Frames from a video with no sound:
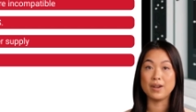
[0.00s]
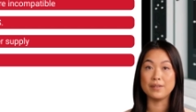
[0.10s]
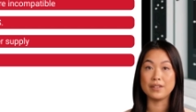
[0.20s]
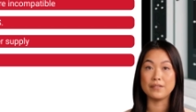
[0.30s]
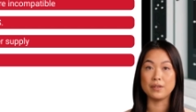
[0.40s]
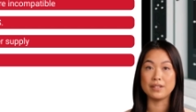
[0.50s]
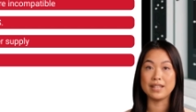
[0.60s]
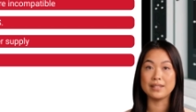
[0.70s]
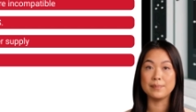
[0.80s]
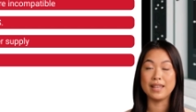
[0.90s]
only 4
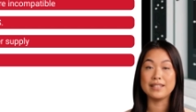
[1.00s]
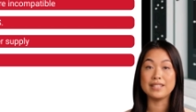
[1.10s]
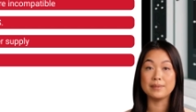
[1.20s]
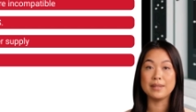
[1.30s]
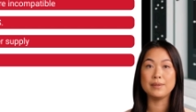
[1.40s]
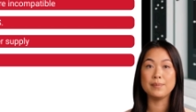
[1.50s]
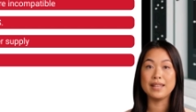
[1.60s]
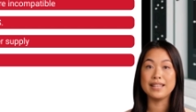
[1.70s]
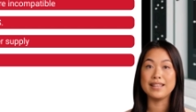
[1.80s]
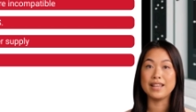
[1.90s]
GB is being
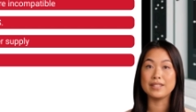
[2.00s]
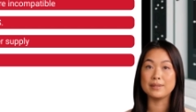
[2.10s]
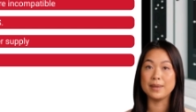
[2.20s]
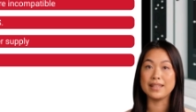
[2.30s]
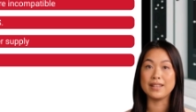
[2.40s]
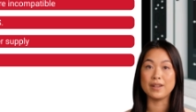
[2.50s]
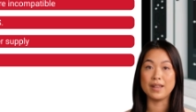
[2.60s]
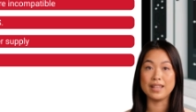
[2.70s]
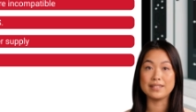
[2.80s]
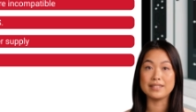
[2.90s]
recognized by the
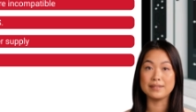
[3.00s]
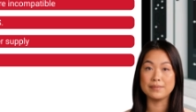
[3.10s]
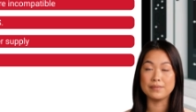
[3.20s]
OS.